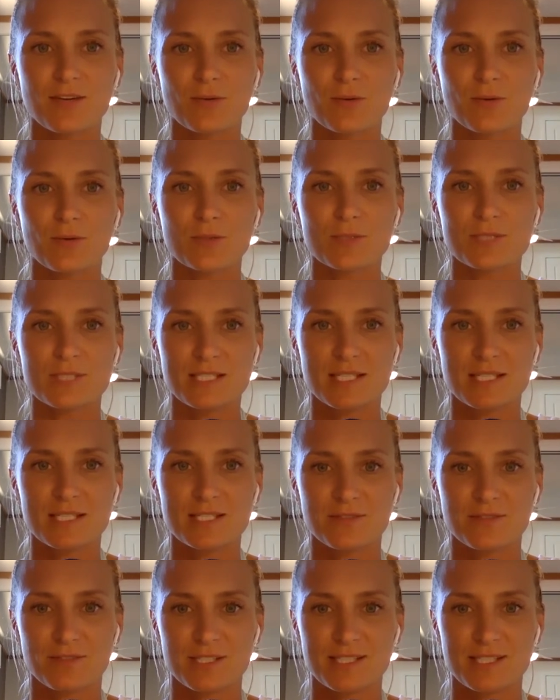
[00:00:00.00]
or
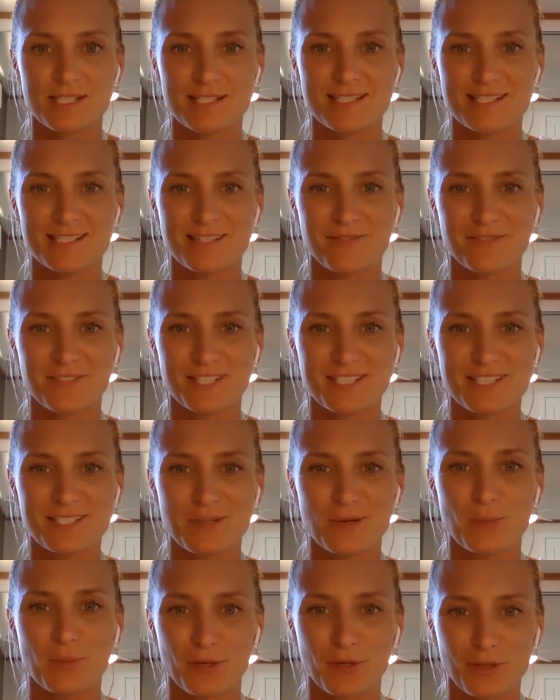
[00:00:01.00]
sensory sensitivities,
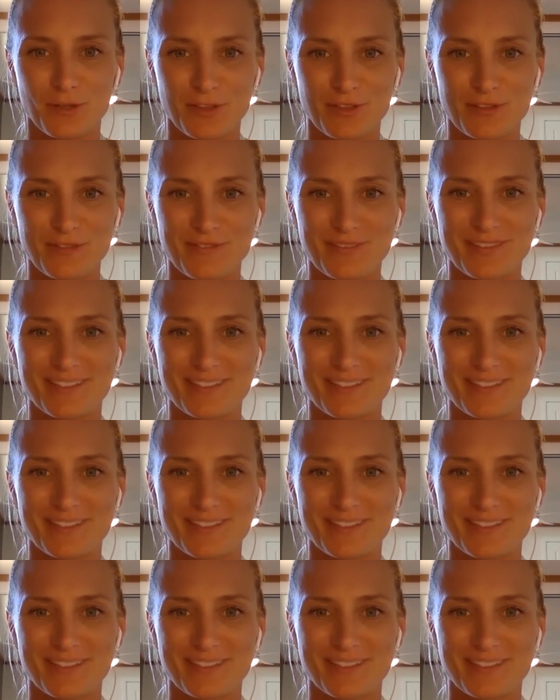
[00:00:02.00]
or both? All of